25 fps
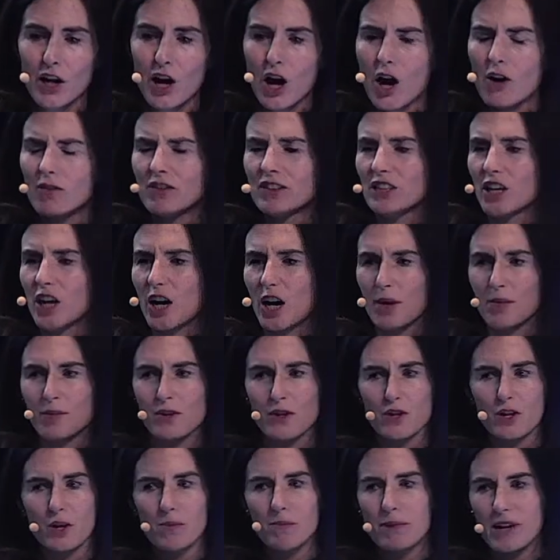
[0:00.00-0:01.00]
Over time, you
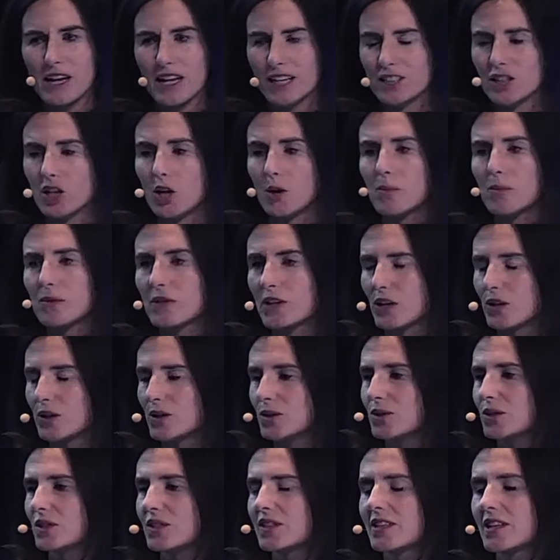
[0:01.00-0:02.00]
can build up
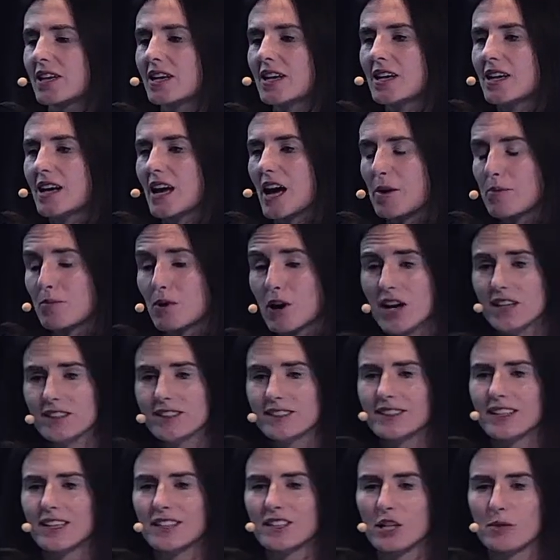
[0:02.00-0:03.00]
those
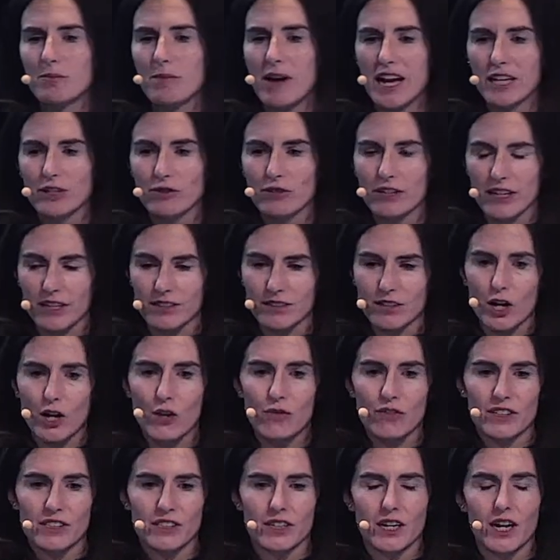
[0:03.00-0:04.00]
processes and metrics
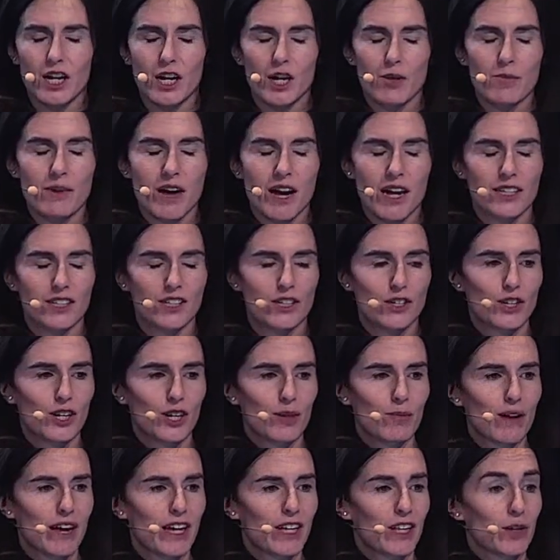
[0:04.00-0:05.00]
over time, and you
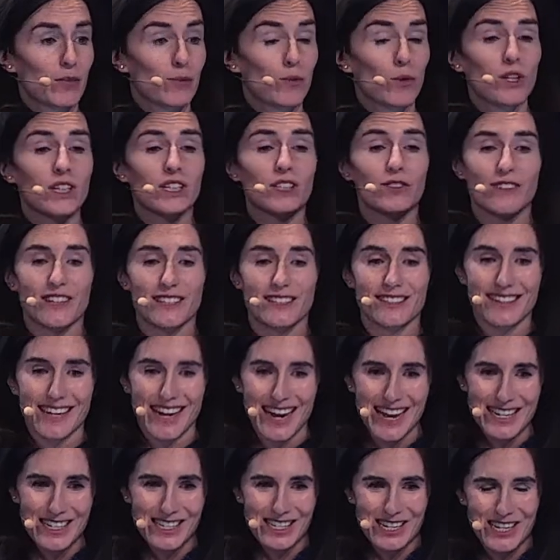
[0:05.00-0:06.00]
can make them more
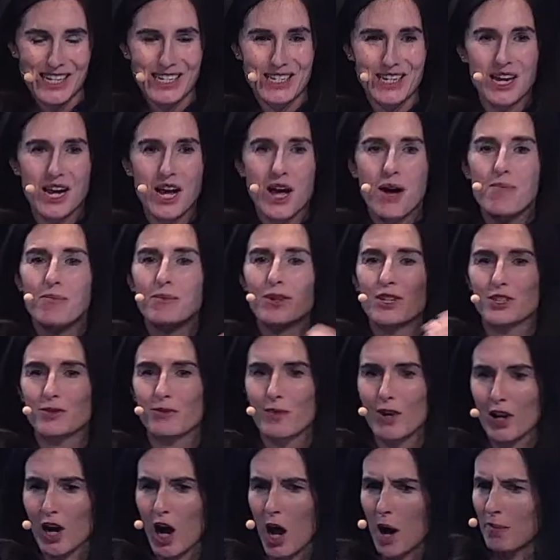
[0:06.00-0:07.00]
sophisticated, much
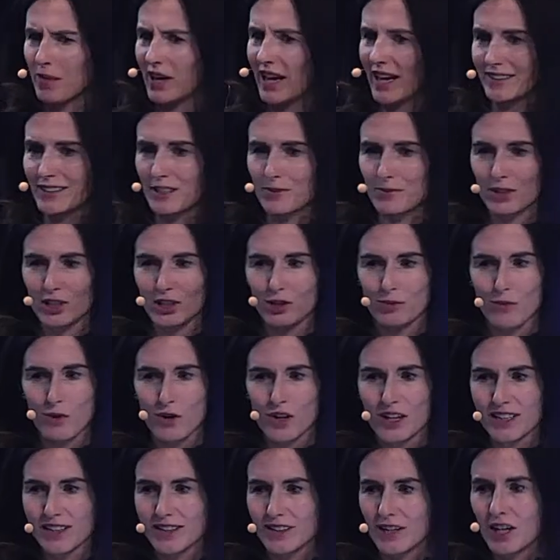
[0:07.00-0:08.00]
more complex, and much more
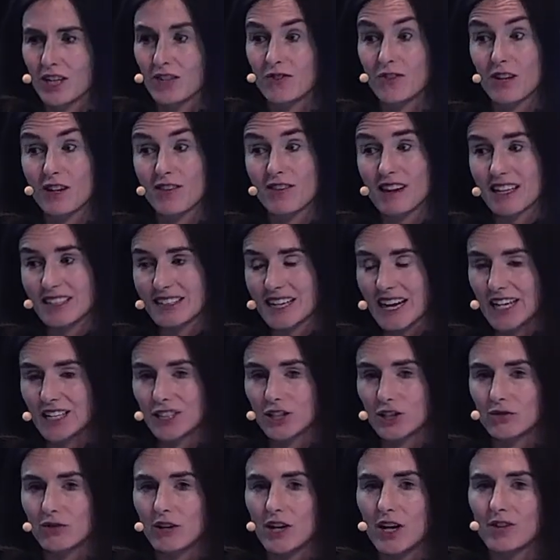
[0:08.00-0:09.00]
insightful around how
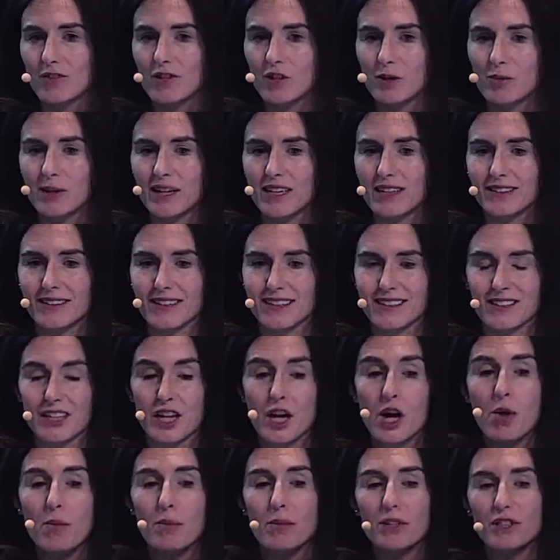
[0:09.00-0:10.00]
to drive your business.
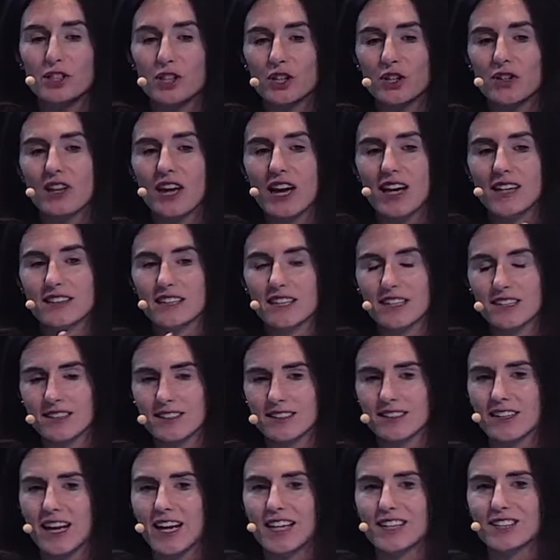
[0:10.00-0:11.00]
But do that at a
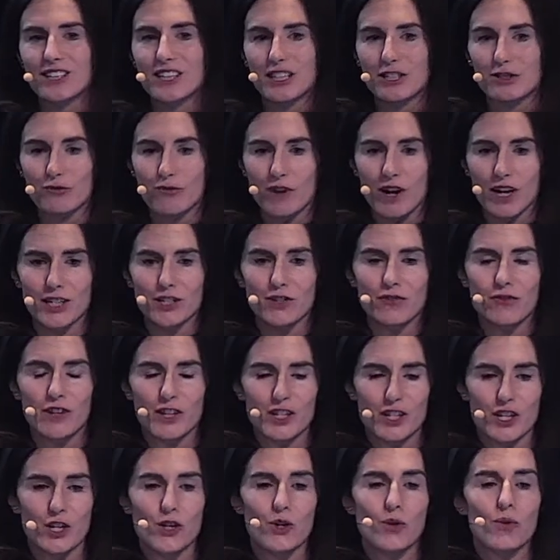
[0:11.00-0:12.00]
stage that's right for
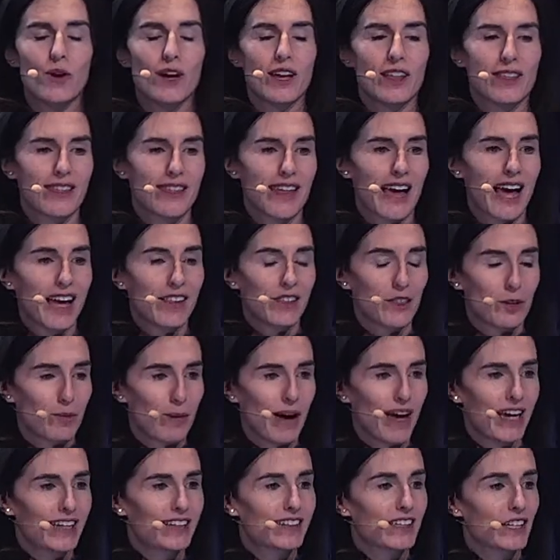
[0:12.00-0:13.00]
you and at the
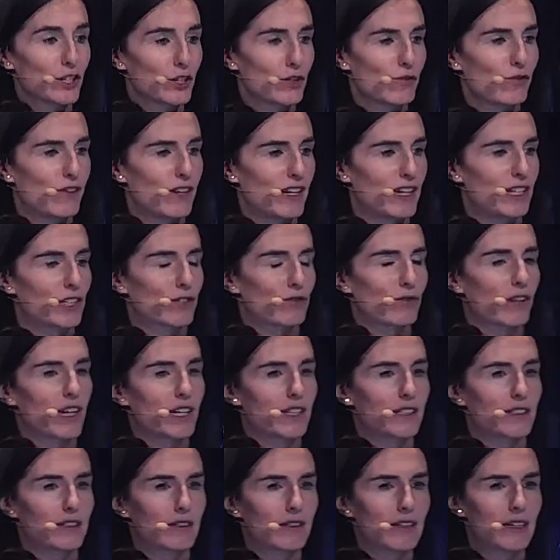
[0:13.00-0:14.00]
pace that you feel is
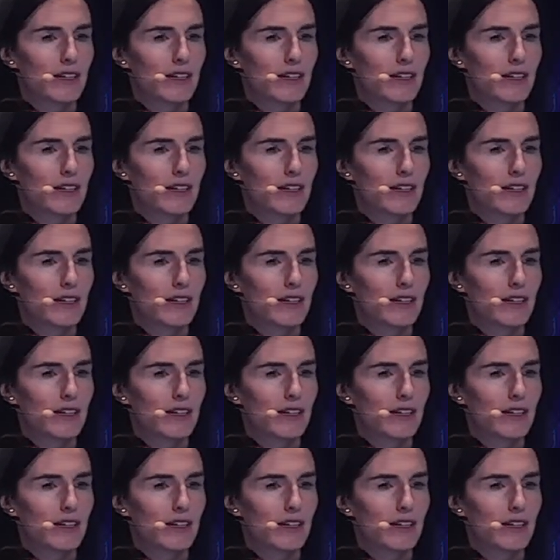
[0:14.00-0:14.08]
right.